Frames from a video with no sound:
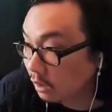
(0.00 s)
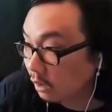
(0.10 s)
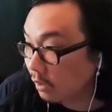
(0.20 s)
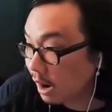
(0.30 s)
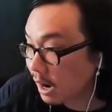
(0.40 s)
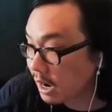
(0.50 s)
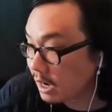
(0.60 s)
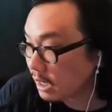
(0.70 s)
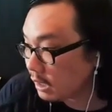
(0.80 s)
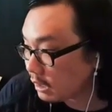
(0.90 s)
Oh,
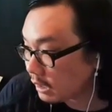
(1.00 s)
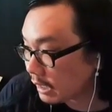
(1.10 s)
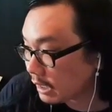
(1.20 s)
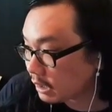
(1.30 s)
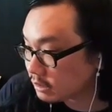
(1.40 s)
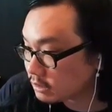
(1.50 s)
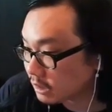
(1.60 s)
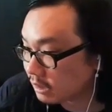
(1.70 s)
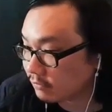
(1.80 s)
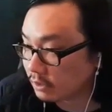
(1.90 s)
I cannot say
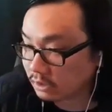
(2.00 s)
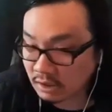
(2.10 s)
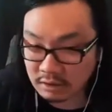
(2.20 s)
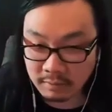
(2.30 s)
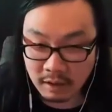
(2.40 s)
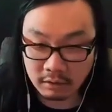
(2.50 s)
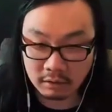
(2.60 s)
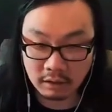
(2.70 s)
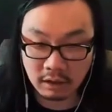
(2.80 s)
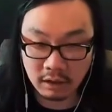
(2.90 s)
enough good things
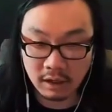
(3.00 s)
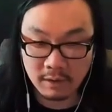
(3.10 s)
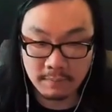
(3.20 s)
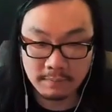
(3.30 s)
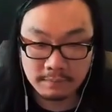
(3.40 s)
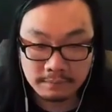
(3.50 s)
about the, um,